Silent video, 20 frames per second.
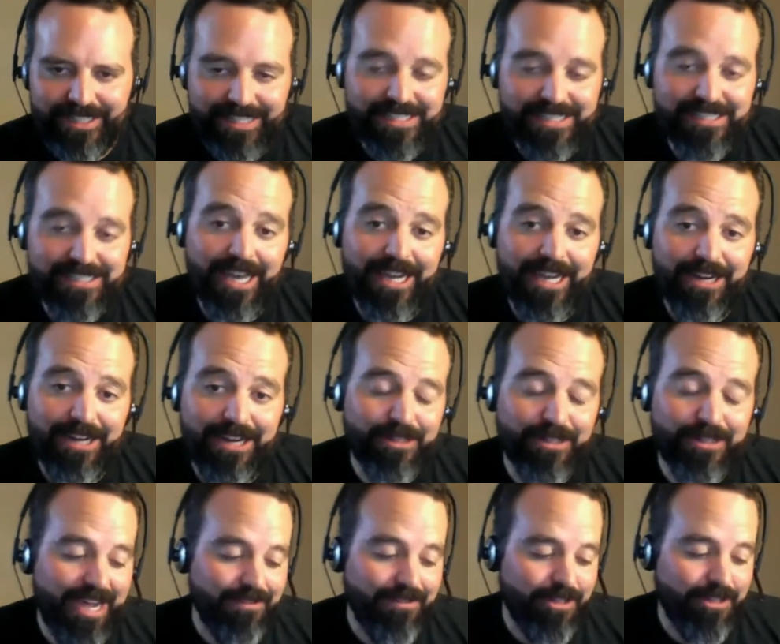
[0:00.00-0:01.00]
And that's kind of what
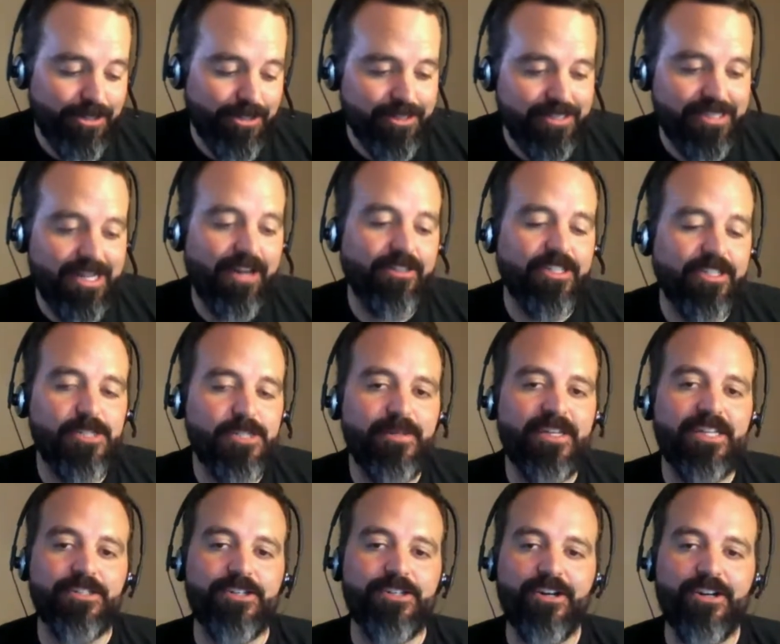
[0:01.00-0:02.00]
they have to do, is not only
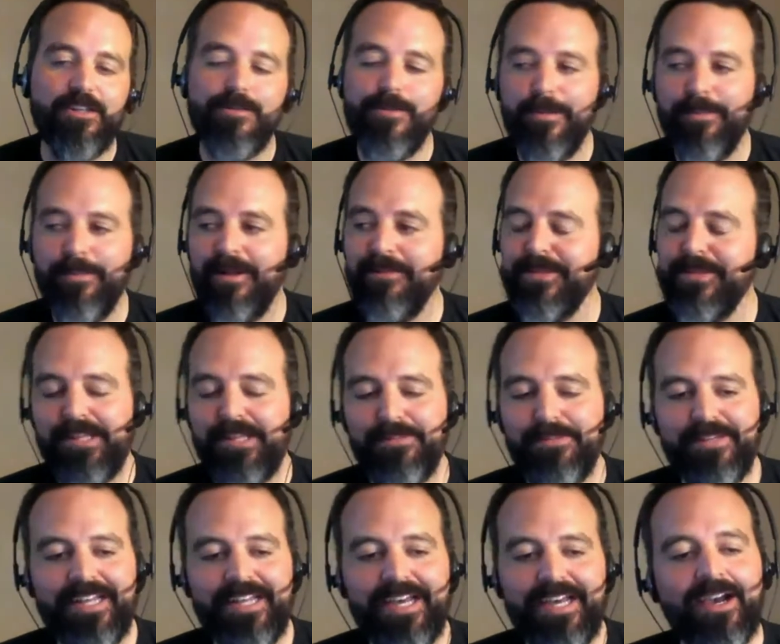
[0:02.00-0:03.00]
speak internally, but publicly
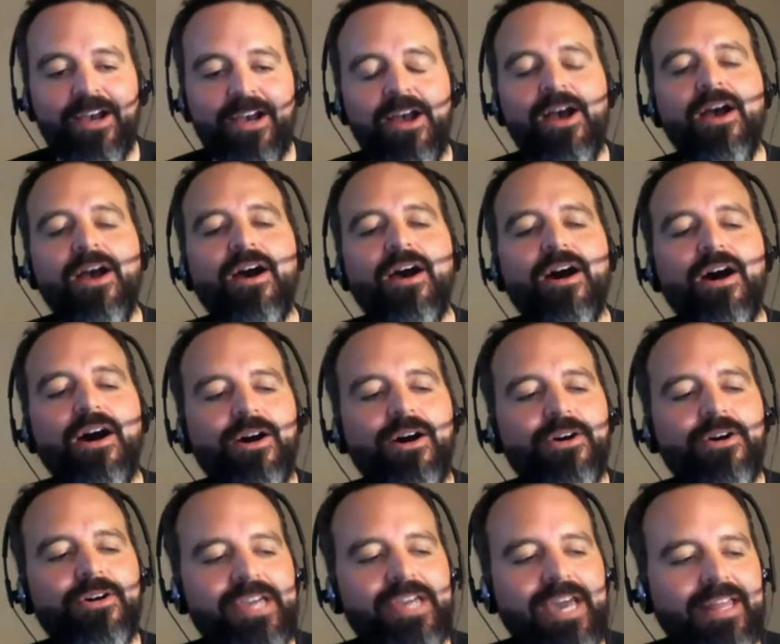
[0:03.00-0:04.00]
be like,
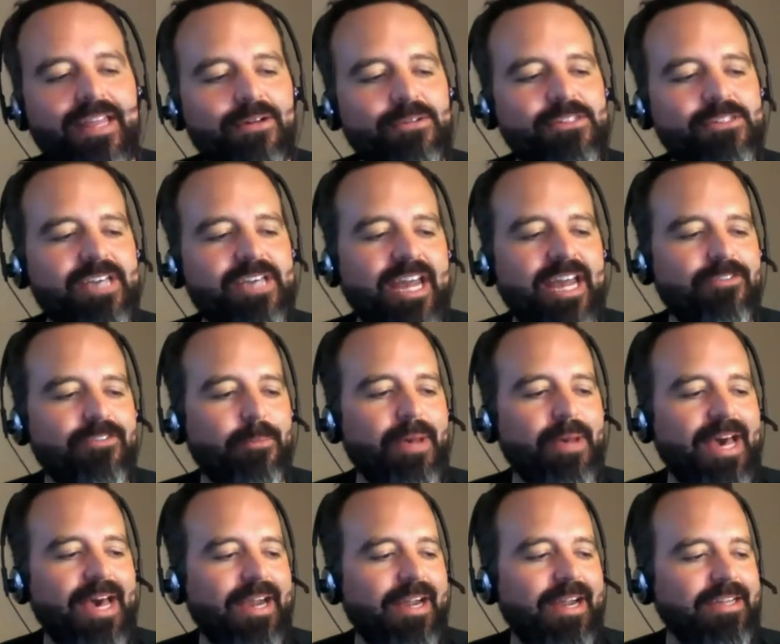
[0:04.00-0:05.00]
oh yeah, that was kind of a
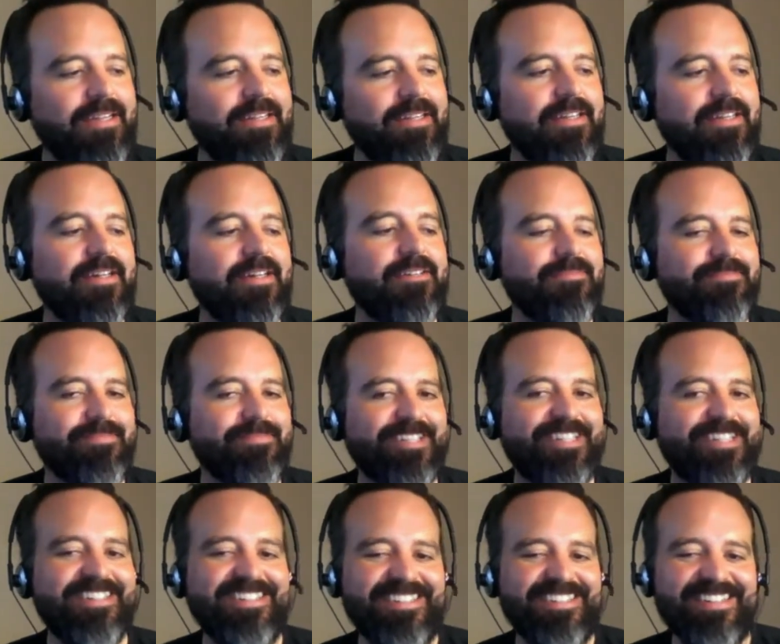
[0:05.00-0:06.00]
bad idea.
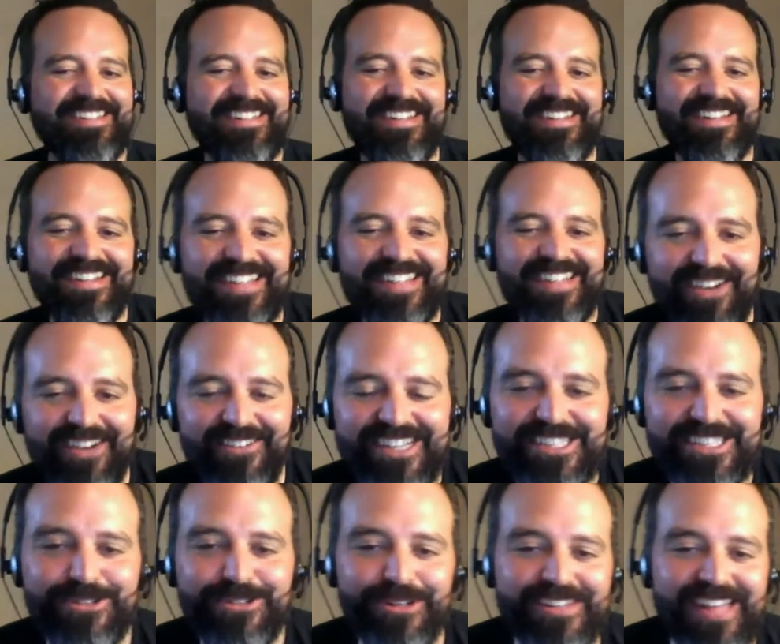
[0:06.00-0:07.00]
Like, we
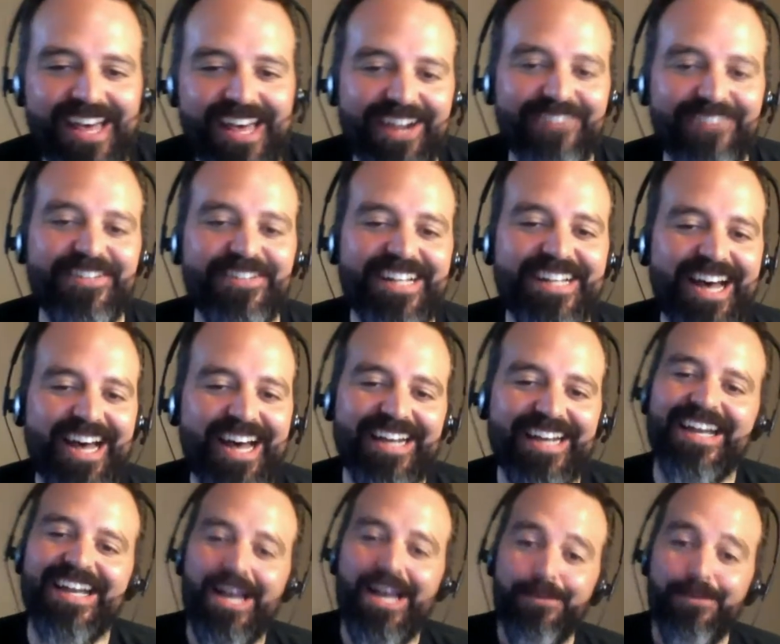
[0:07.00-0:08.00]
screwed that up a lot,
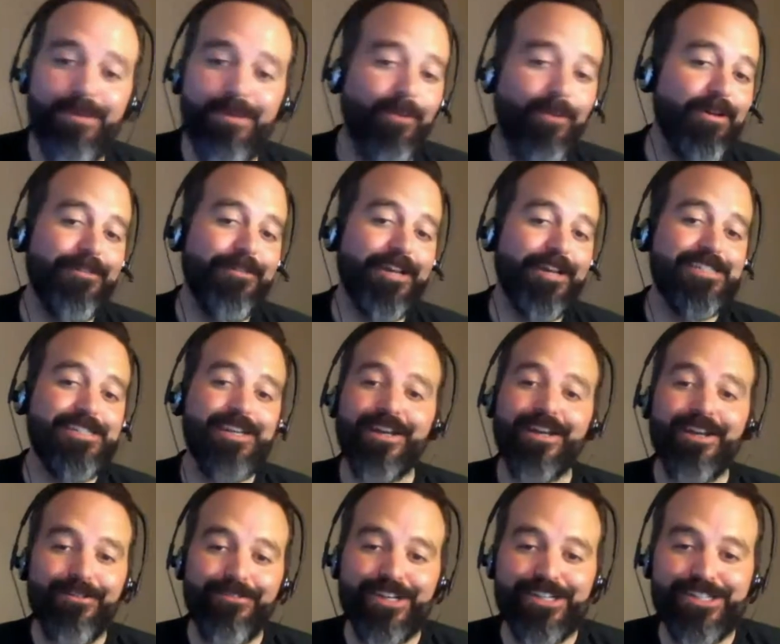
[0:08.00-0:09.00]
but we fixed it
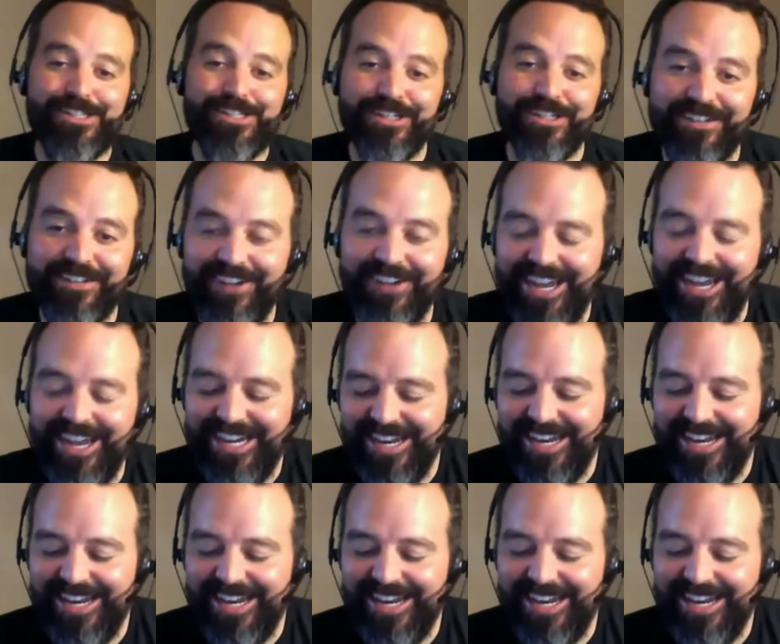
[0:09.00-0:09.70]
eventually, right?